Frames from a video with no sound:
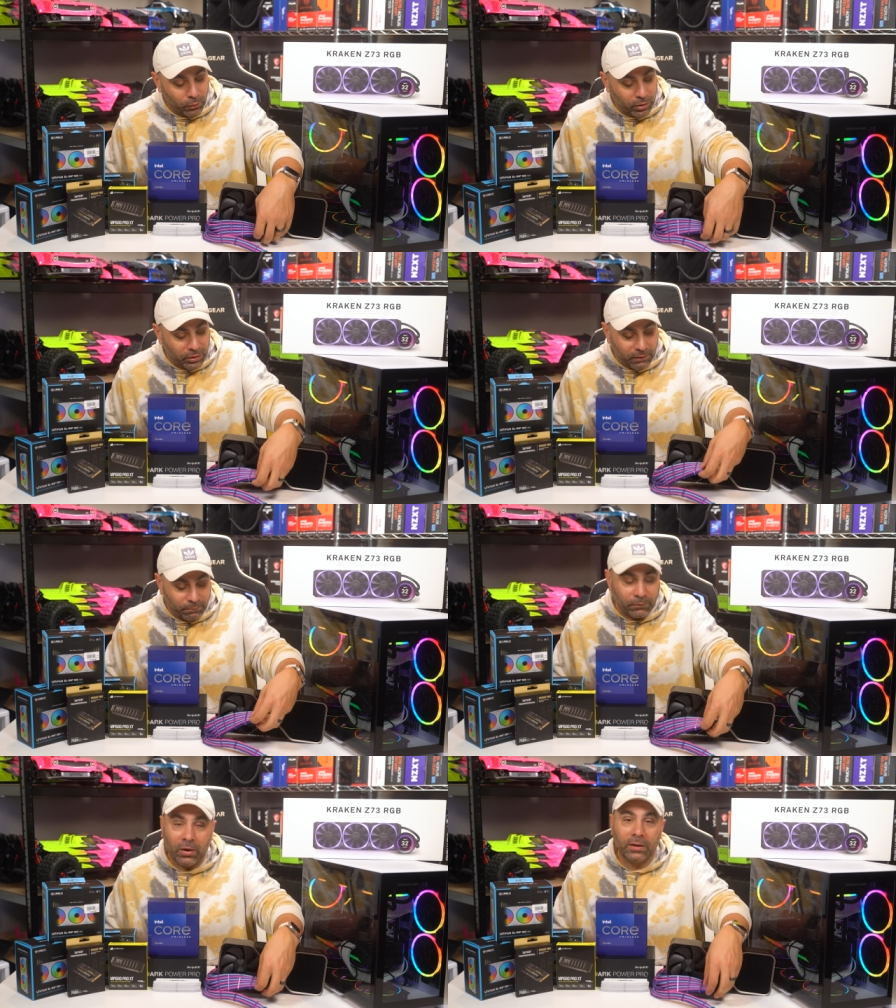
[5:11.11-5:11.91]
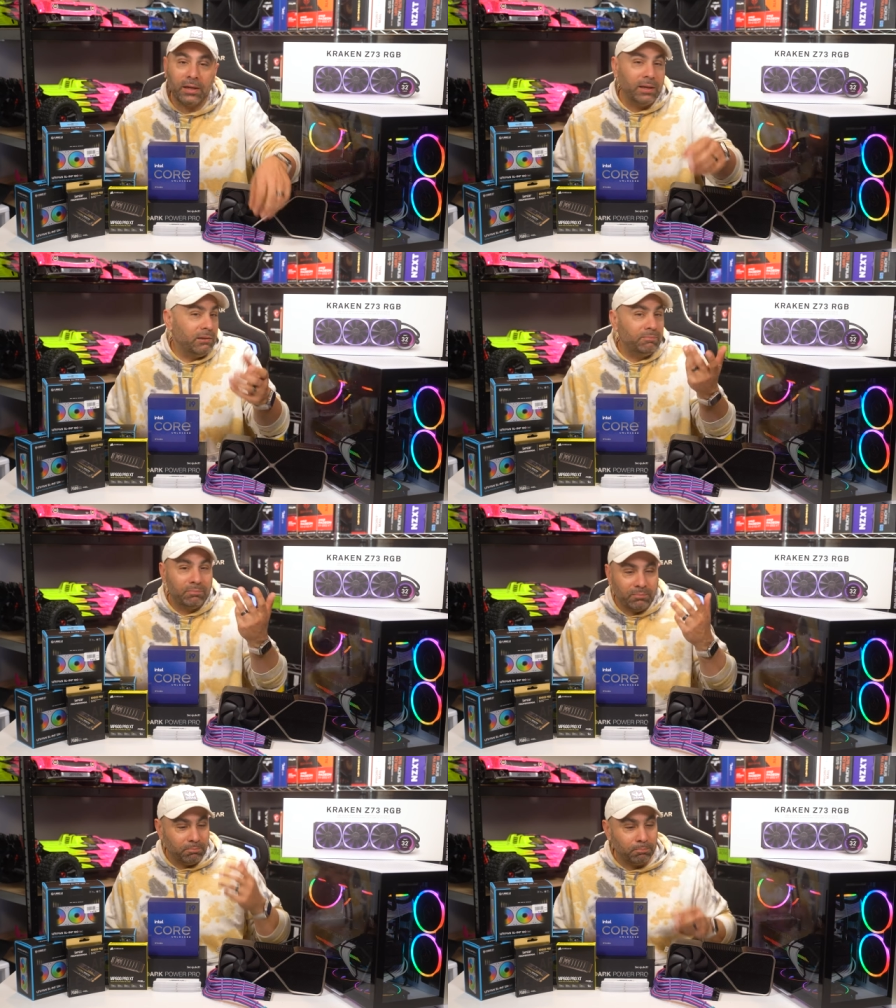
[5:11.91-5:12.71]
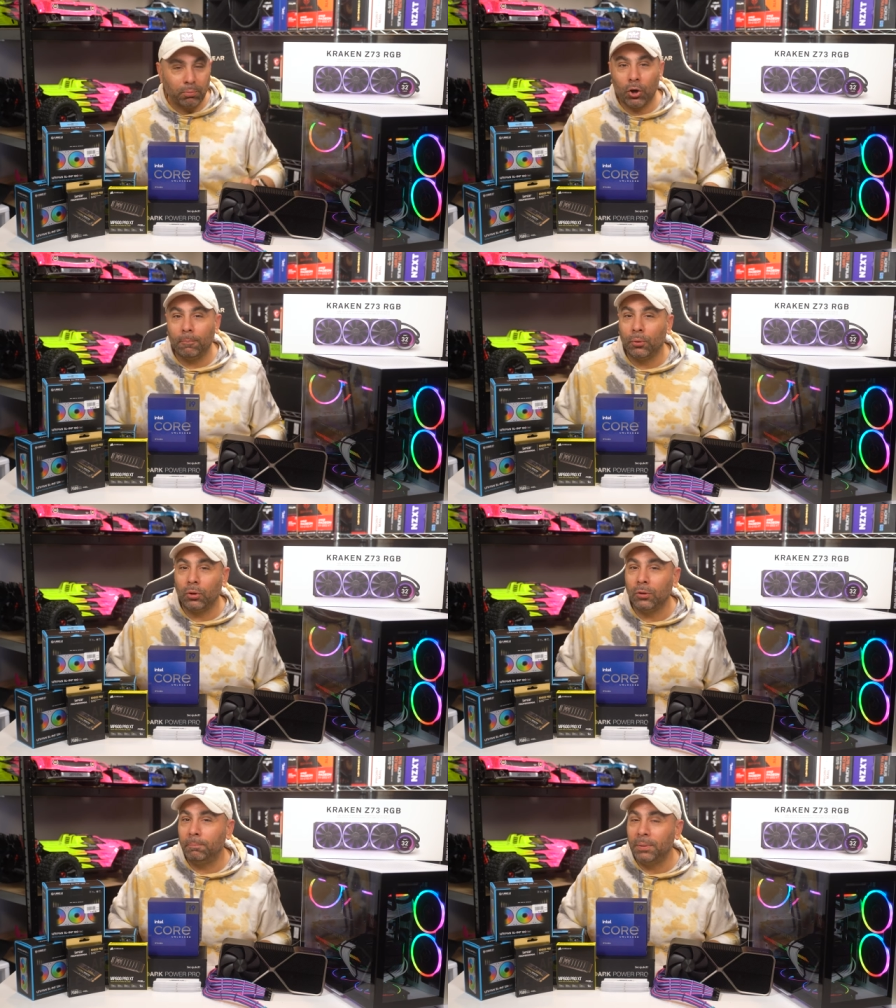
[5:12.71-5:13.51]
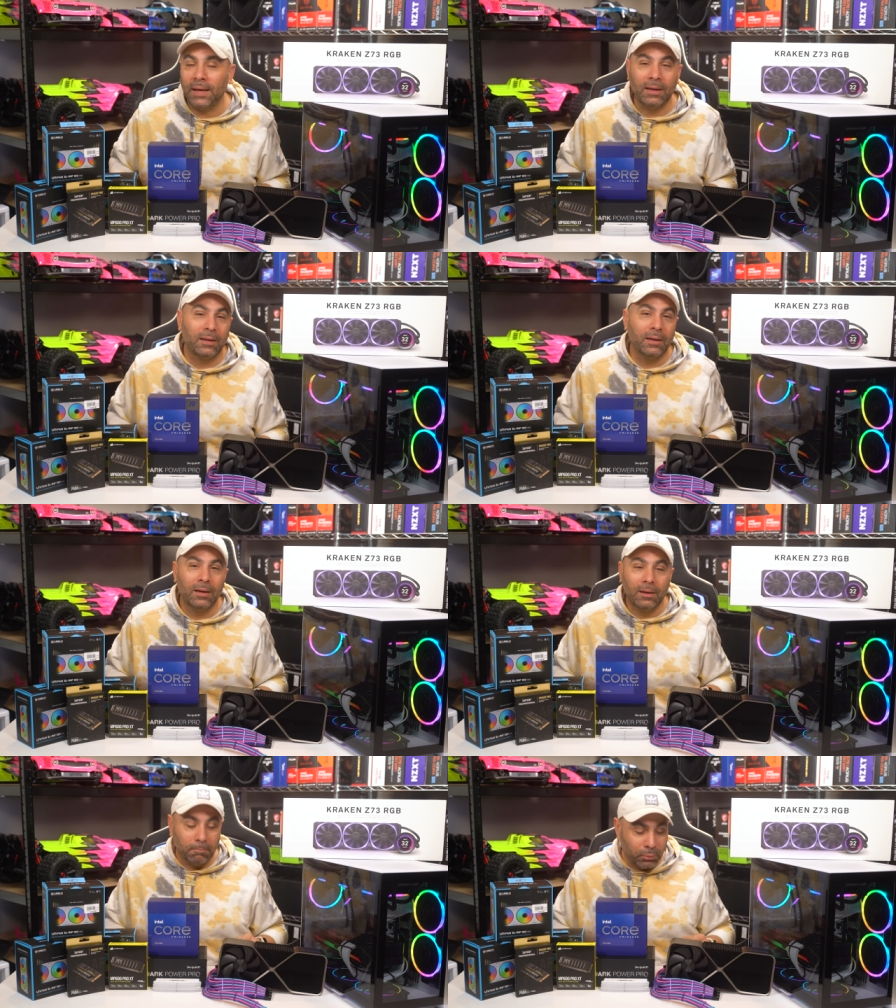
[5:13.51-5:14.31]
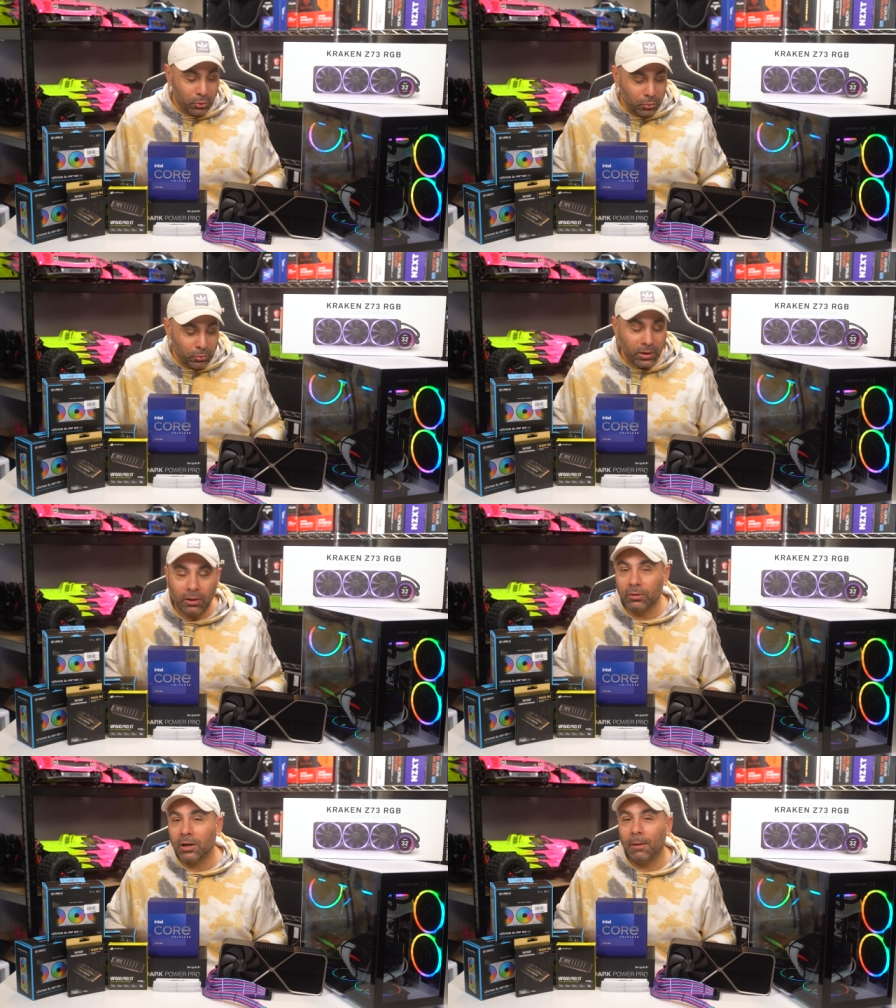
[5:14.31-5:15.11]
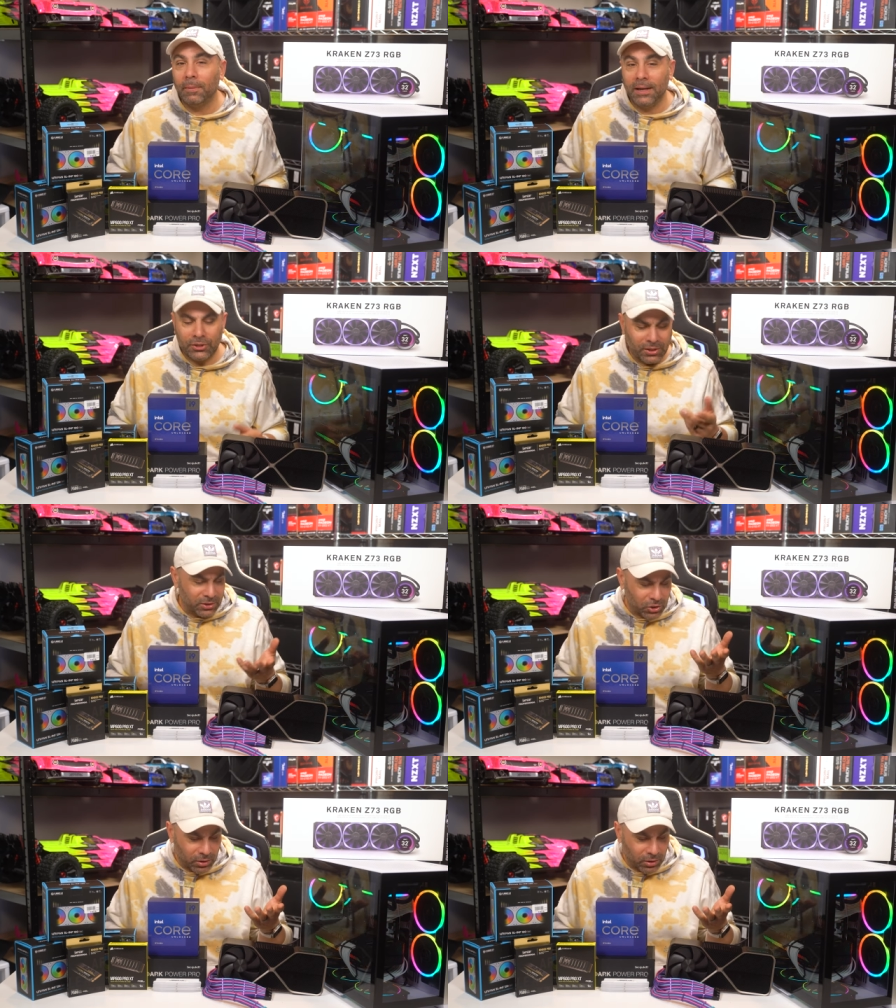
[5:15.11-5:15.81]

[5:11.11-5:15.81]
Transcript: really funky purple, pink, blue color combination. It's